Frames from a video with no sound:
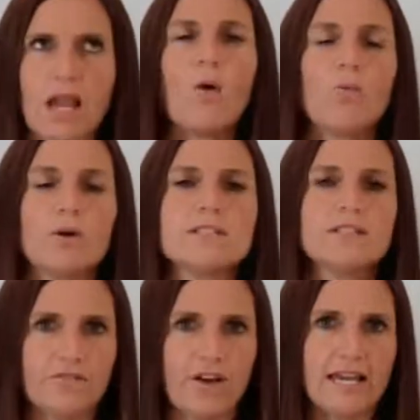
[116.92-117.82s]
will
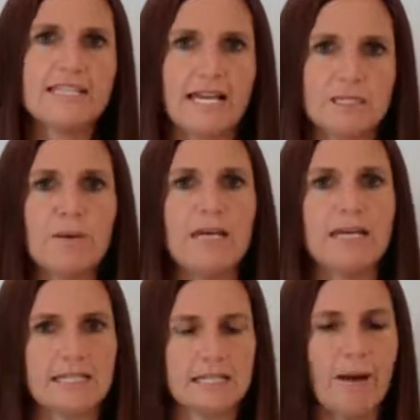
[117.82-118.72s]
suffice as being
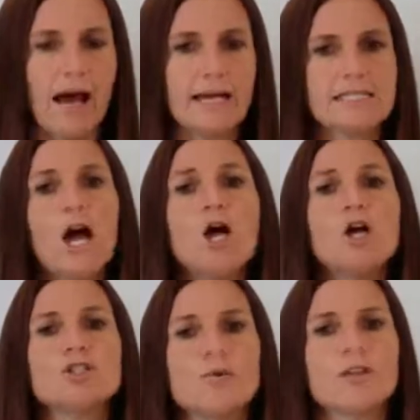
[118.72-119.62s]
its mass.
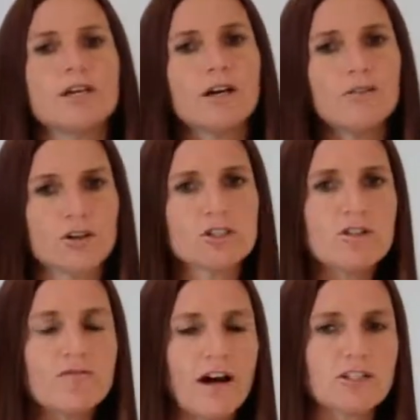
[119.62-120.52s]
So the conversion
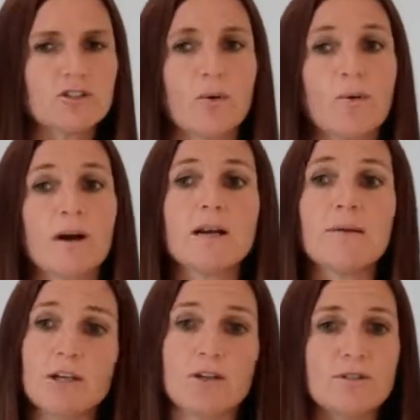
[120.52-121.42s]
factor that we're going to
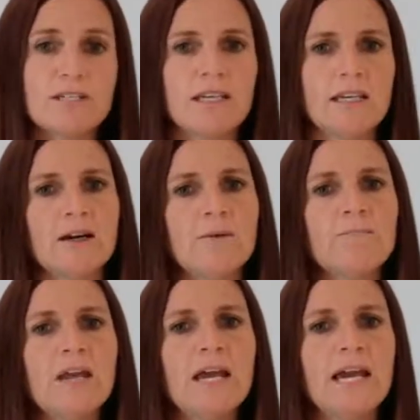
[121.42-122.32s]
be using
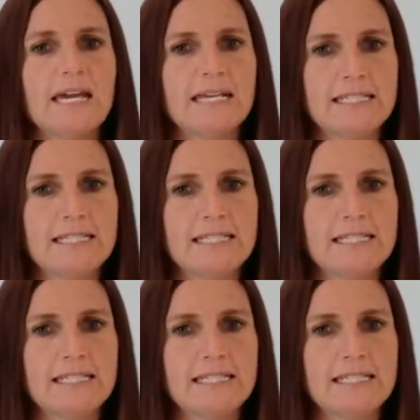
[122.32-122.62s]
here is